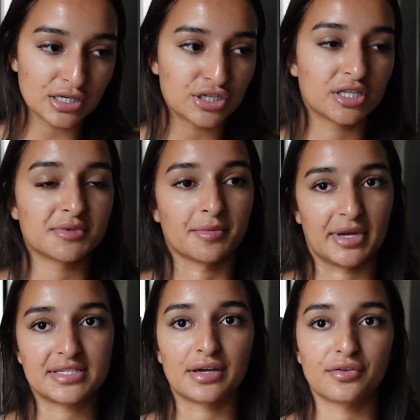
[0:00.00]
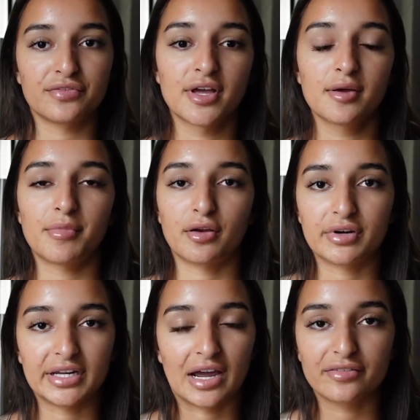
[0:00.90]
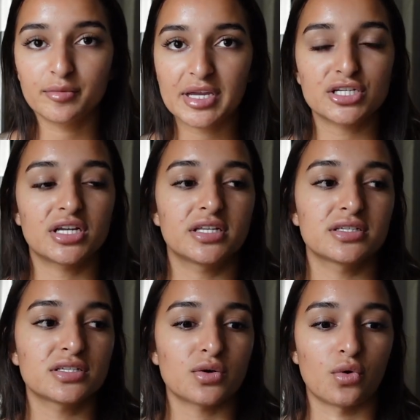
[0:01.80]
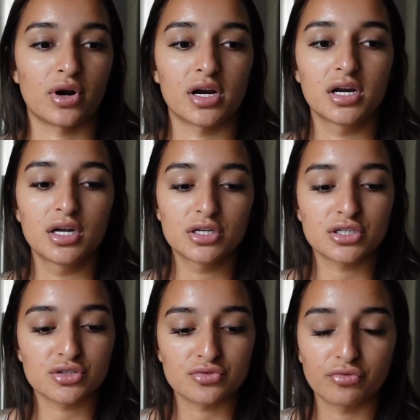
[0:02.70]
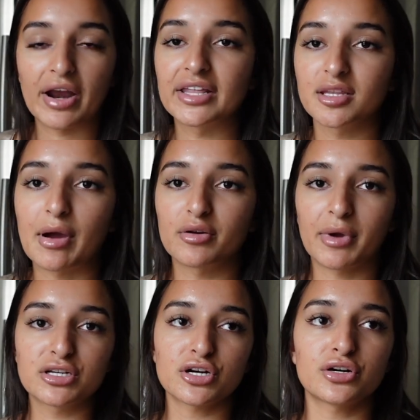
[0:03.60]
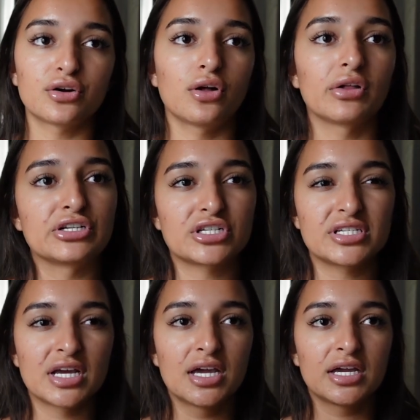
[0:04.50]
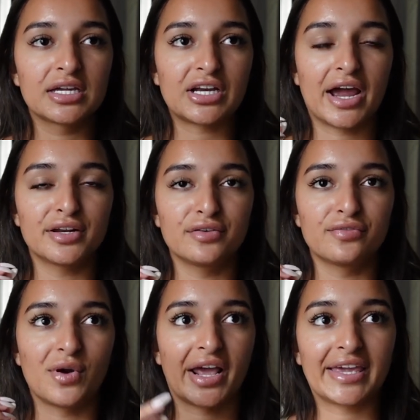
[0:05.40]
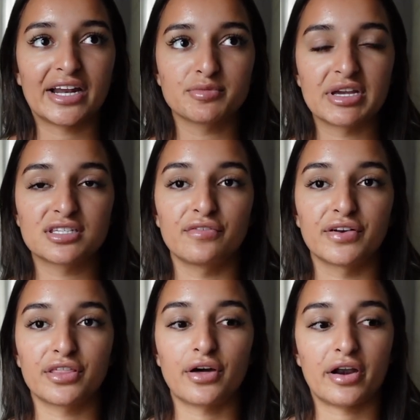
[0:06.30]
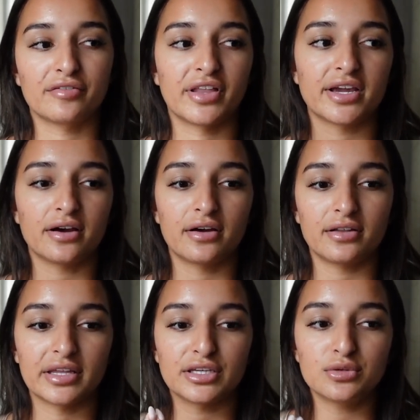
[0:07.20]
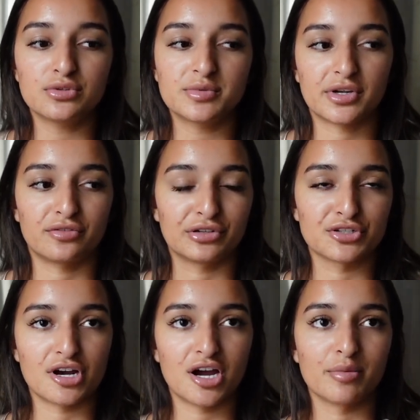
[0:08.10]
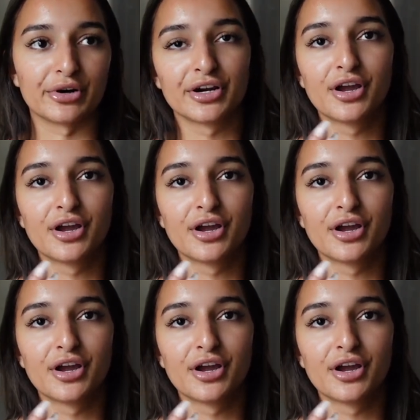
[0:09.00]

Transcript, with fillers: teaching them to myself by reading affirmations or just writing them out in my journal and just kind of when I catch myself in a thought of like, oh, like YouTube's not a real job or